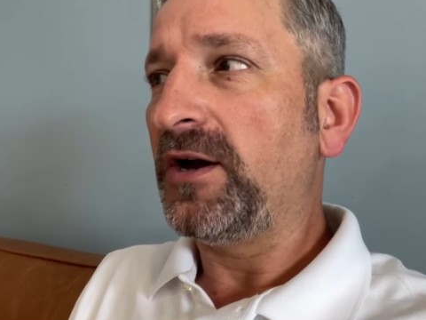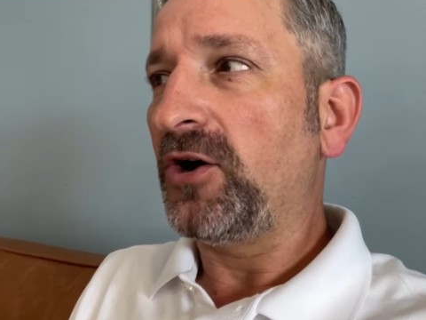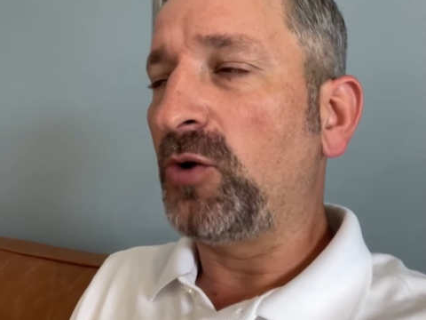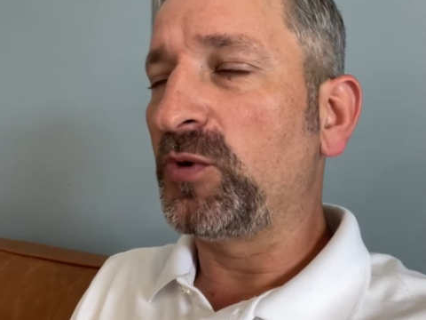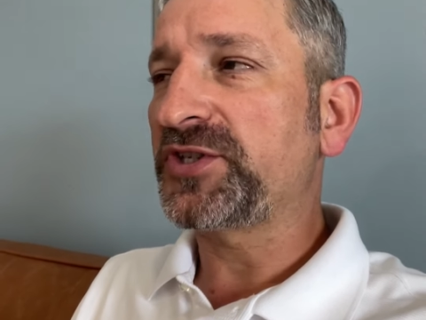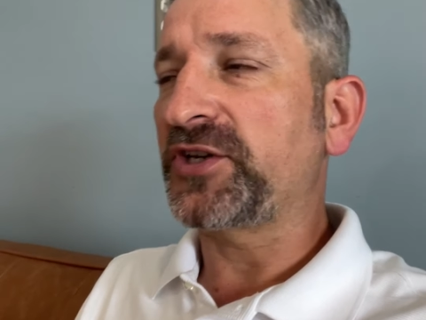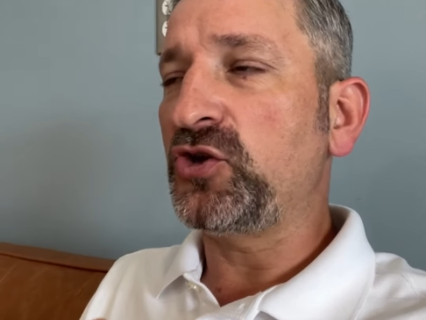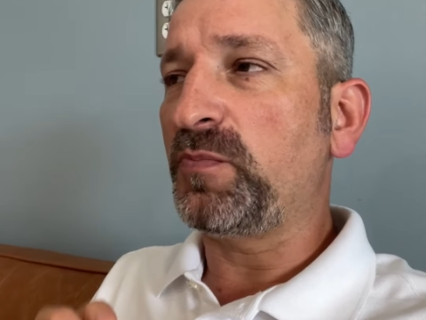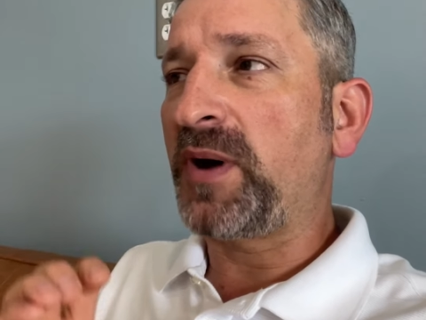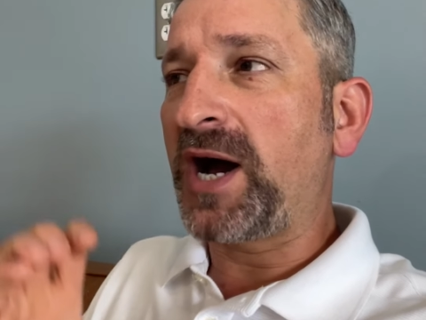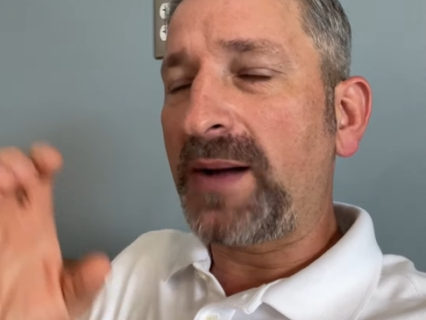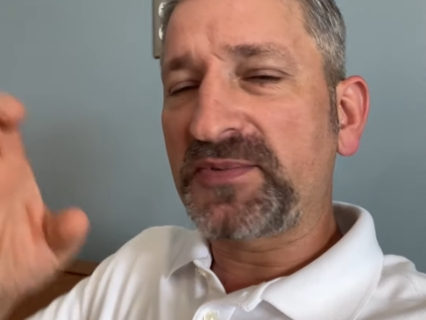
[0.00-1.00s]
almost like you
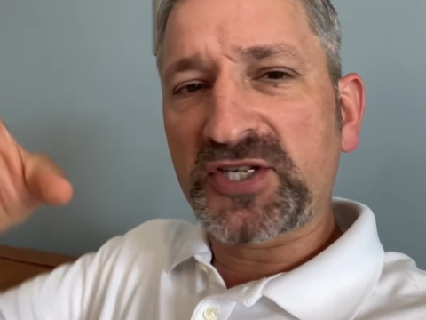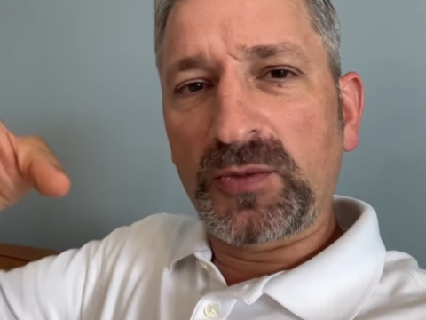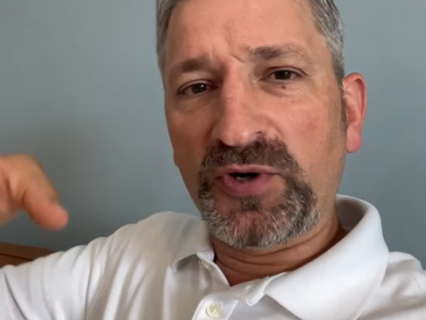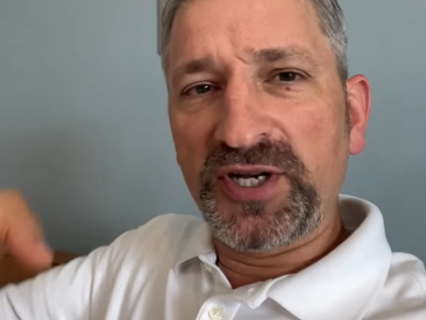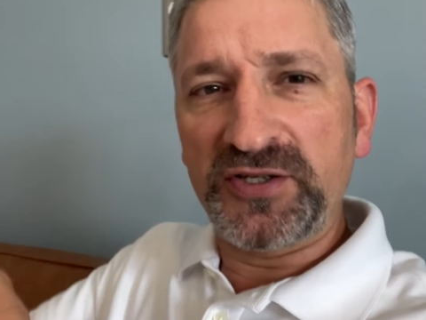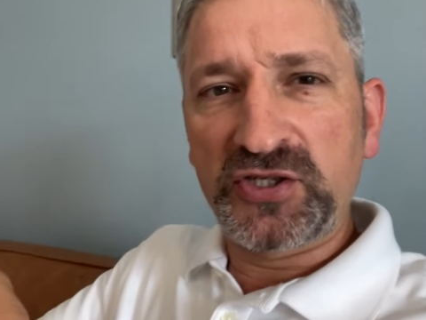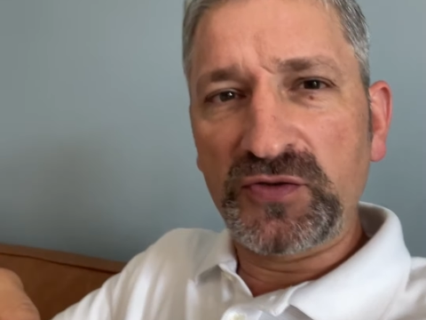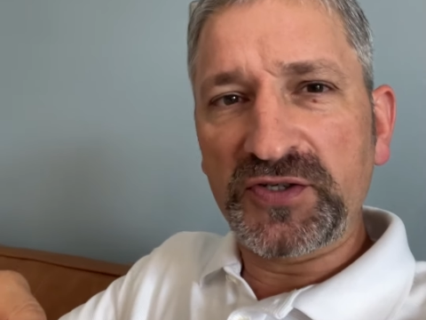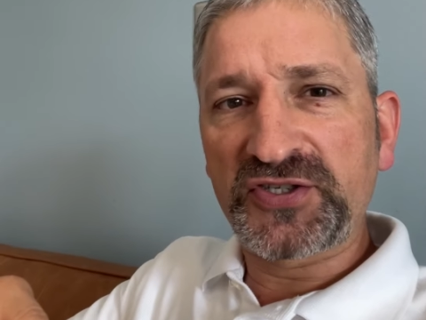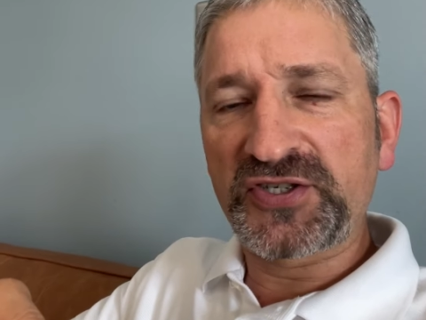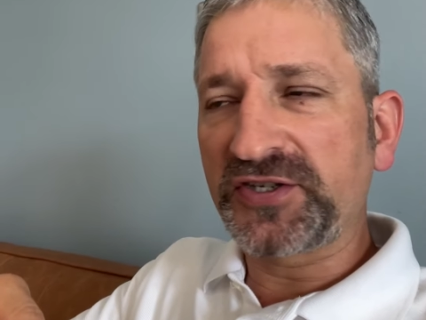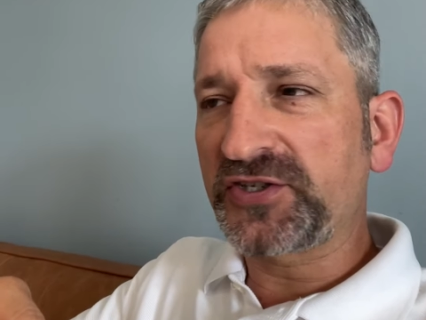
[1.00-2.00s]
pop someone into the
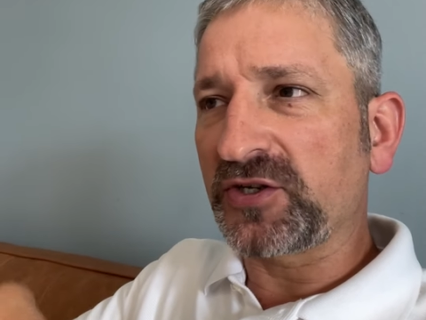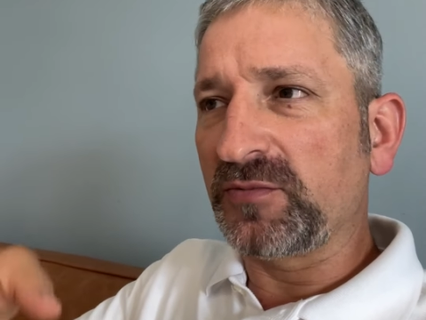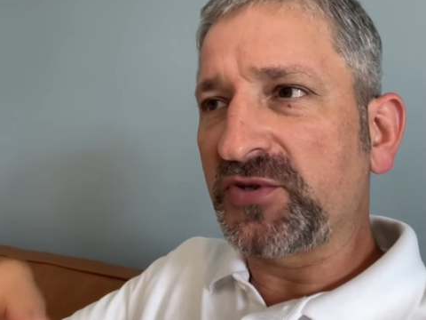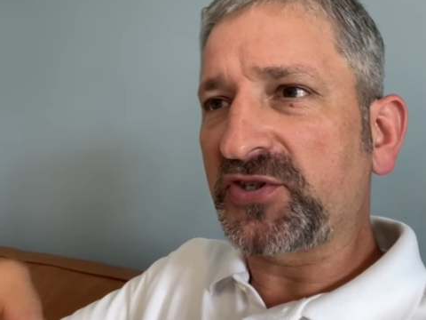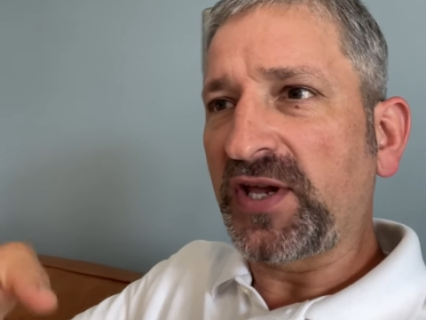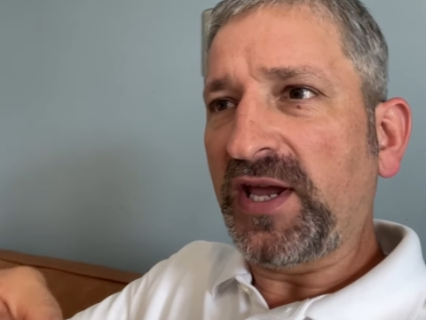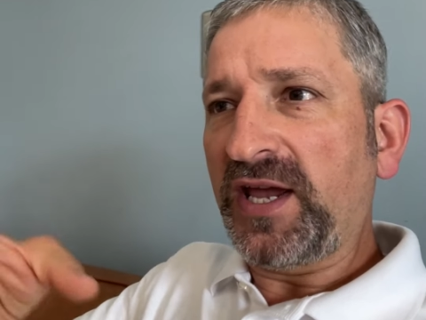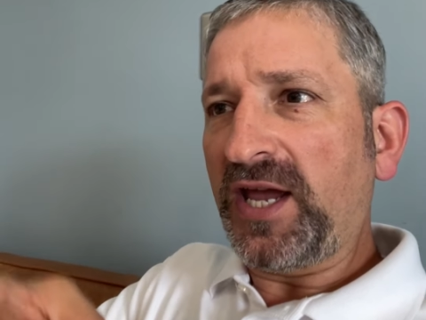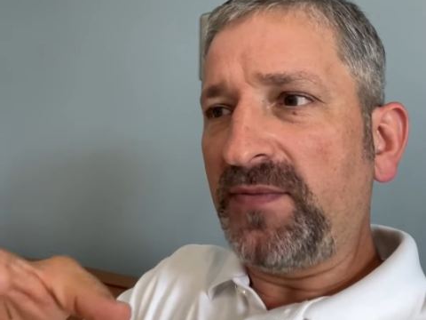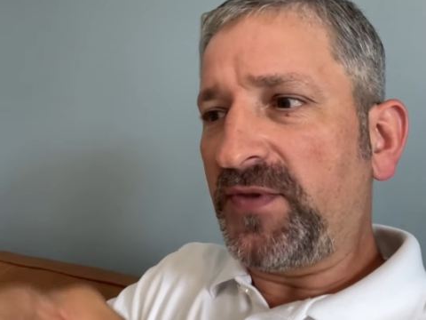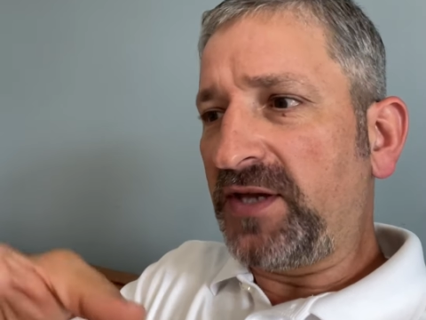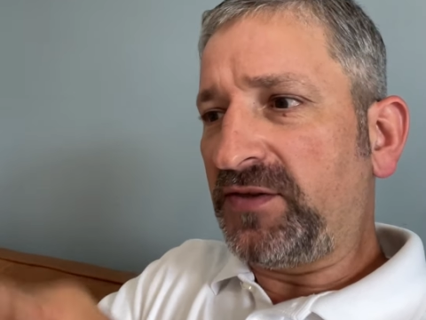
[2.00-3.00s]
systems,
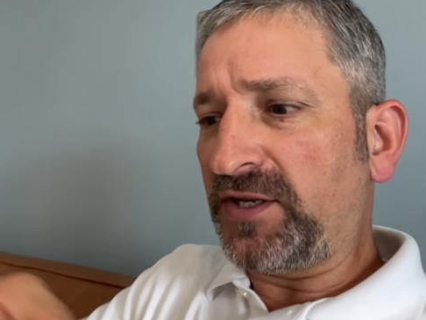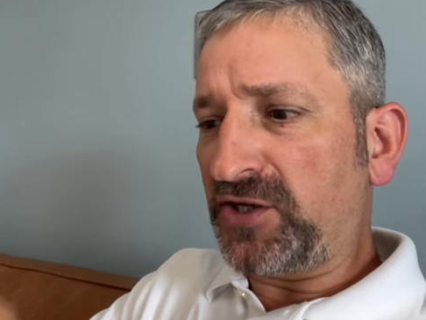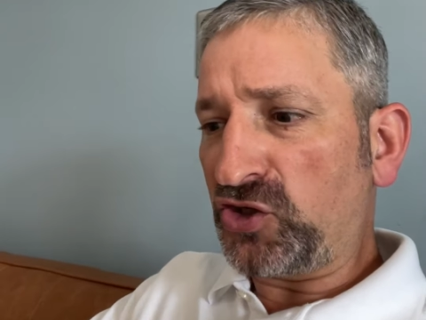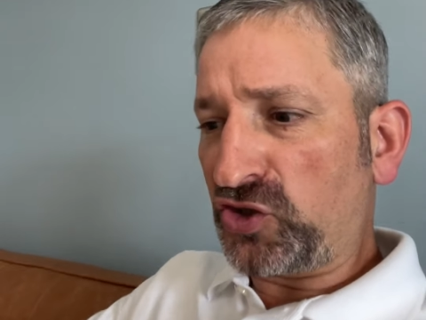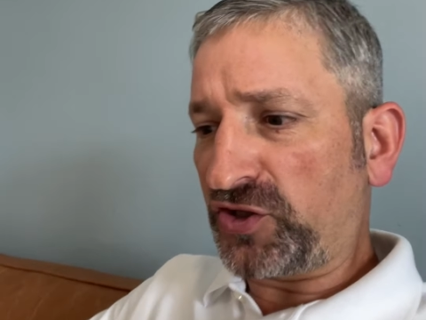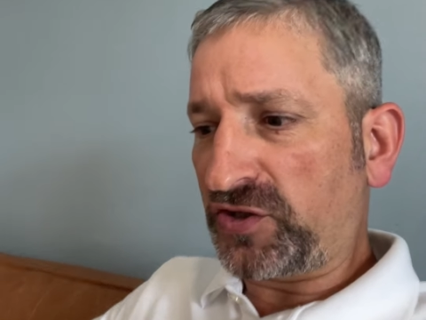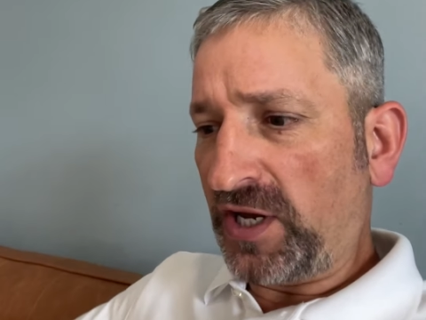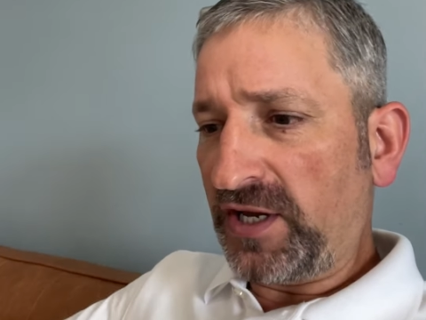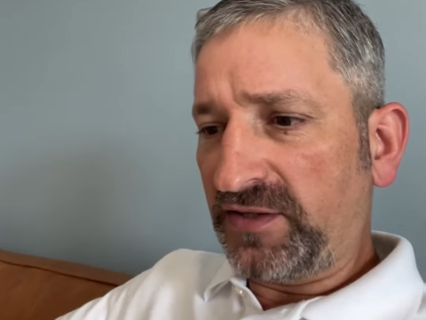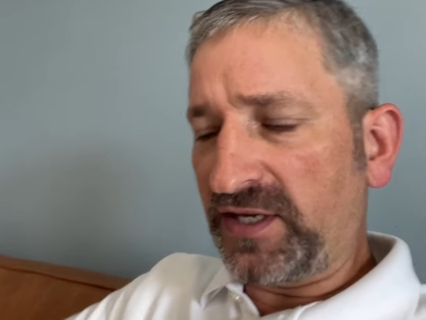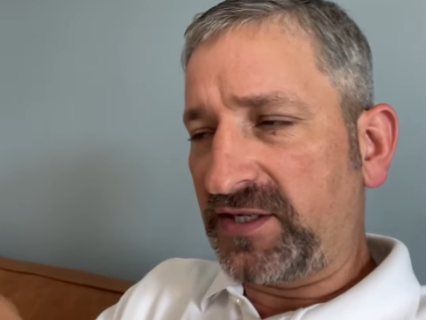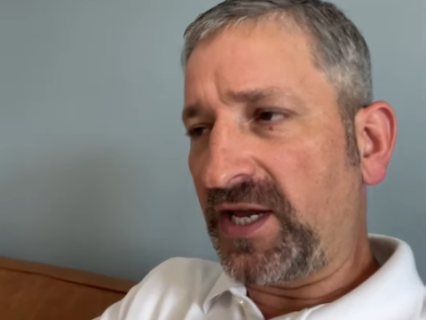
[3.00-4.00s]
and then you
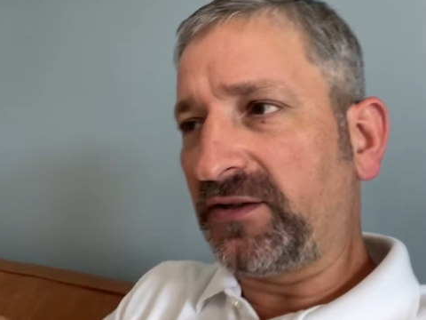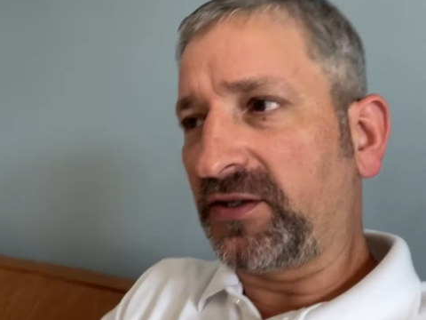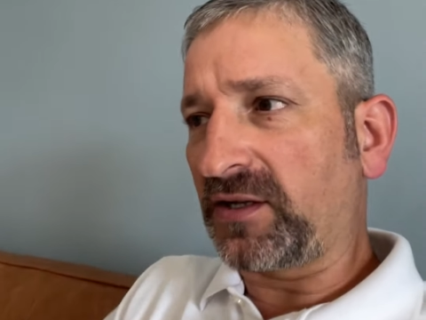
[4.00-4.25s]
just, they take the